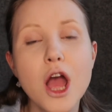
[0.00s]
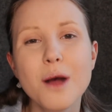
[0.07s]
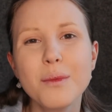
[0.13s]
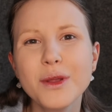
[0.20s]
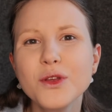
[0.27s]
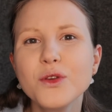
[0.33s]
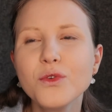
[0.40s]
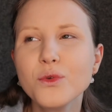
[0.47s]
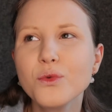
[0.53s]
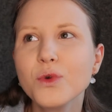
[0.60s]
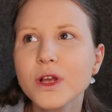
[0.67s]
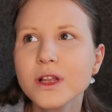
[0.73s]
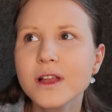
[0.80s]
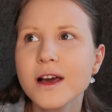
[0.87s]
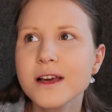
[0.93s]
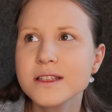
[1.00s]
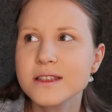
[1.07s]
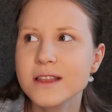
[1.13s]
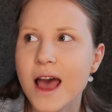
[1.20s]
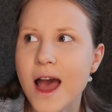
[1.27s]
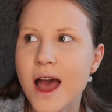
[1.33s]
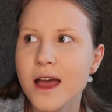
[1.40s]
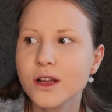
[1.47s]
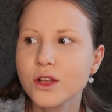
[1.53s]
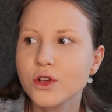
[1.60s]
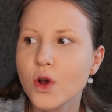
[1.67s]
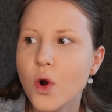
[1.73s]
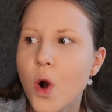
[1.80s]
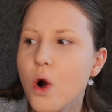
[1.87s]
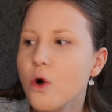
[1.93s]
But you realize that,
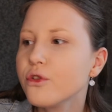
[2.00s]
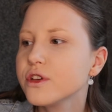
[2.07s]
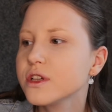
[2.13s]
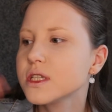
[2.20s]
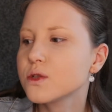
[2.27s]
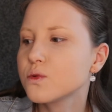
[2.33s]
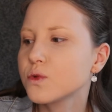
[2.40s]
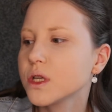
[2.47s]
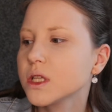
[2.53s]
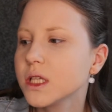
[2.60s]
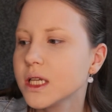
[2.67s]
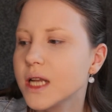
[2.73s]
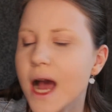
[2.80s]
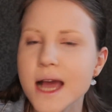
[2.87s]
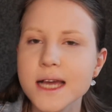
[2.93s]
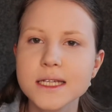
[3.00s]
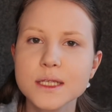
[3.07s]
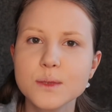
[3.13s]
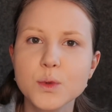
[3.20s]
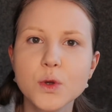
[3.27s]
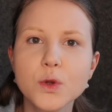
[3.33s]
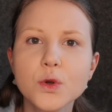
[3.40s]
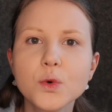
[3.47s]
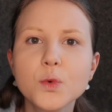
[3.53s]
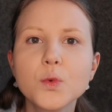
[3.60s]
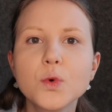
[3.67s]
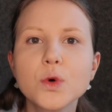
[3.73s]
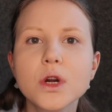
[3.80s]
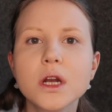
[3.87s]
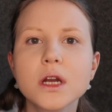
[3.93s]
all this really nice beauty
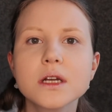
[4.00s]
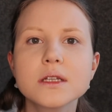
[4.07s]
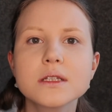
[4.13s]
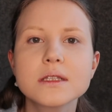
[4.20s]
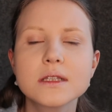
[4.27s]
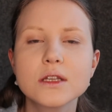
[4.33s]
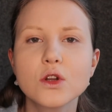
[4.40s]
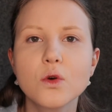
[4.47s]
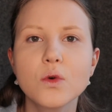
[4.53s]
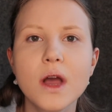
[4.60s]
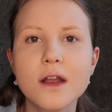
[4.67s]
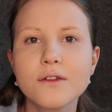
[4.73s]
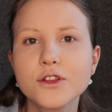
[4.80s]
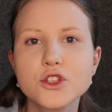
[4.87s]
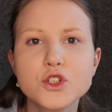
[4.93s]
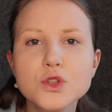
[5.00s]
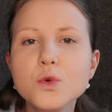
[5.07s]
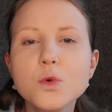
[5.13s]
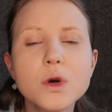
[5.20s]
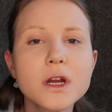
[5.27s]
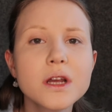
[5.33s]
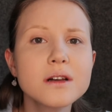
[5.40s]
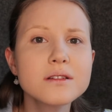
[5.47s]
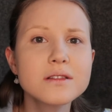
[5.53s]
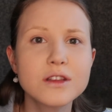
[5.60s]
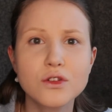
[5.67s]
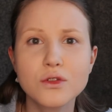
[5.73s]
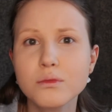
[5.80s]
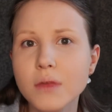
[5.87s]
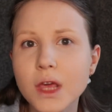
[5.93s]
gurus, kind of like tutorials,
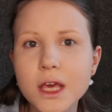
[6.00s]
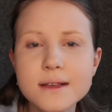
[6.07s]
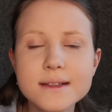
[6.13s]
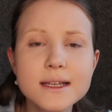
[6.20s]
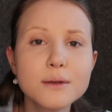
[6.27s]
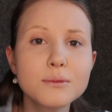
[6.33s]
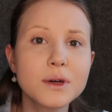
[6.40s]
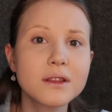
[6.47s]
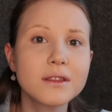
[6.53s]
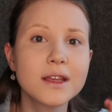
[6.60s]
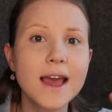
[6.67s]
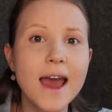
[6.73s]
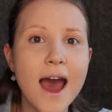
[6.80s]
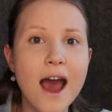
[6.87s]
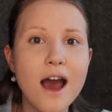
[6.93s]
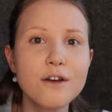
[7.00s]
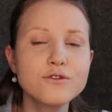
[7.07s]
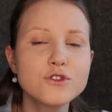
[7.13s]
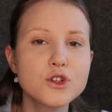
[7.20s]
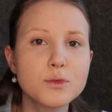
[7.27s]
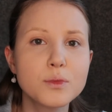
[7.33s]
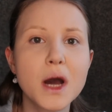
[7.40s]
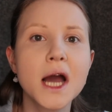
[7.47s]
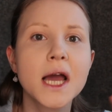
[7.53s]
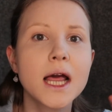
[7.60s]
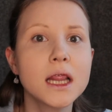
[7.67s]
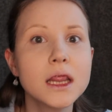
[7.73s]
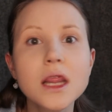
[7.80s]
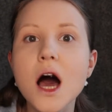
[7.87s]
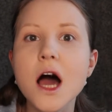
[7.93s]
they're amazing, but they have to buy
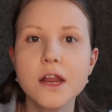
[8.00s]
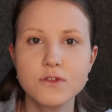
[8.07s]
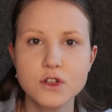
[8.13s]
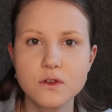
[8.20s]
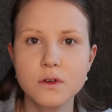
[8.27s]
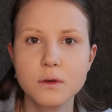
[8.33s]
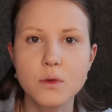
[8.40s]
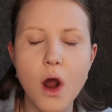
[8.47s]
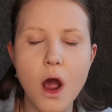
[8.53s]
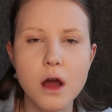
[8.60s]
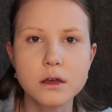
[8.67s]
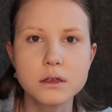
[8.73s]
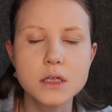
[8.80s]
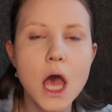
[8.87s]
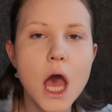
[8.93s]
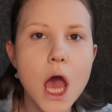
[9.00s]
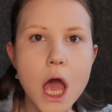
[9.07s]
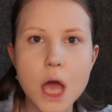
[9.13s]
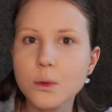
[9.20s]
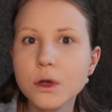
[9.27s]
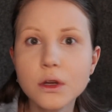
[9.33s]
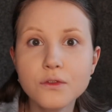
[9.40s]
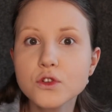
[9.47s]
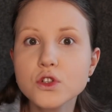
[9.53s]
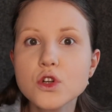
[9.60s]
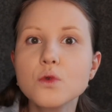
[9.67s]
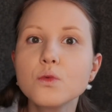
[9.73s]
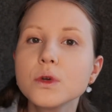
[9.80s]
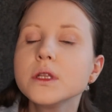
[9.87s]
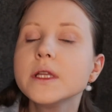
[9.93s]
a lot of different products. And what if you
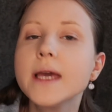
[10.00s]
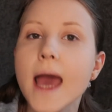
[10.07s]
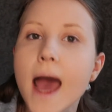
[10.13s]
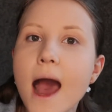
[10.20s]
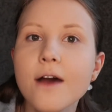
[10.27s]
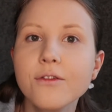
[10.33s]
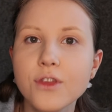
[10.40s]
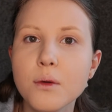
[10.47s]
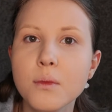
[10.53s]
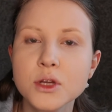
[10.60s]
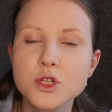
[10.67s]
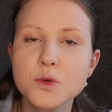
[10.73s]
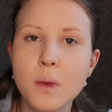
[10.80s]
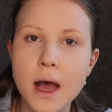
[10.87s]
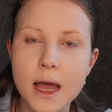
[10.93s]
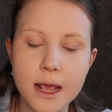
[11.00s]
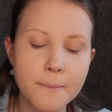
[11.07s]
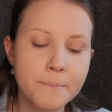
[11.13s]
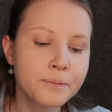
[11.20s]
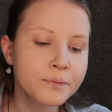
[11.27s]
don't really have that much money?